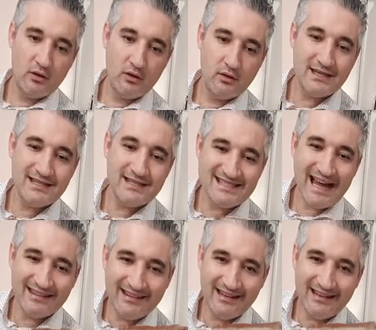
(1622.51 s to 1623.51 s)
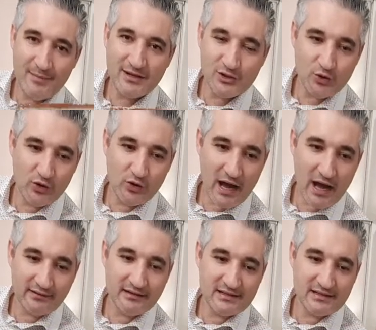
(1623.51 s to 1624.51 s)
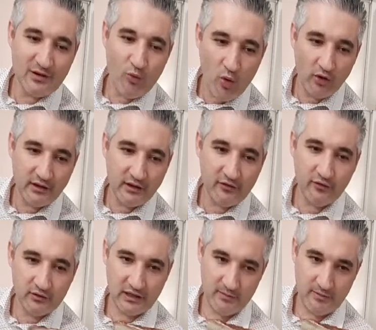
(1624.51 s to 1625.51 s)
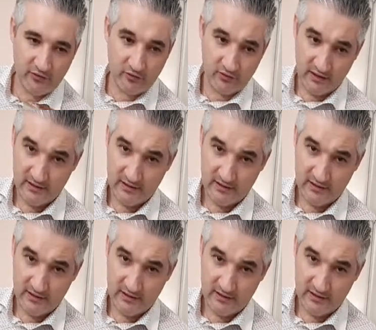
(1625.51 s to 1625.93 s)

This is a tiramisu, guys. This is a wonderful tiramisu.